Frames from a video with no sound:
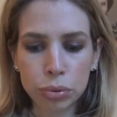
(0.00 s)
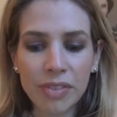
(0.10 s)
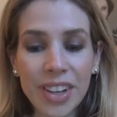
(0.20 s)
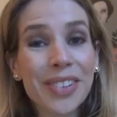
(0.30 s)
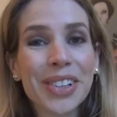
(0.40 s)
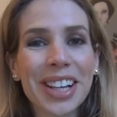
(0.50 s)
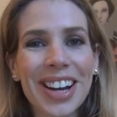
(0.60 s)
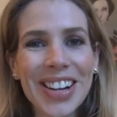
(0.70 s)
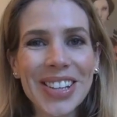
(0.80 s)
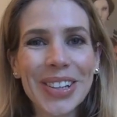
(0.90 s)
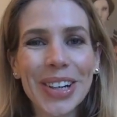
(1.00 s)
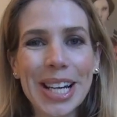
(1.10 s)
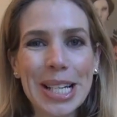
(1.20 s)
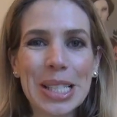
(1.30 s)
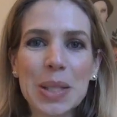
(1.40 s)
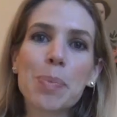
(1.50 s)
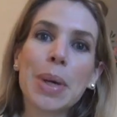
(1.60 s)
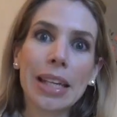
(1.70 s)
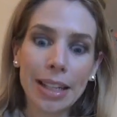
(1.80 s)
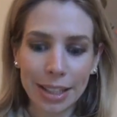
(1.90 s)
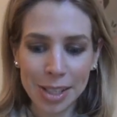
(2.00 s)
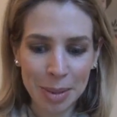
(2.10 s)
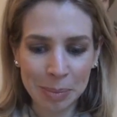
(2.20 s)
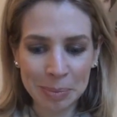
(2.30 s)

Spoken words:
Favorite color is pink.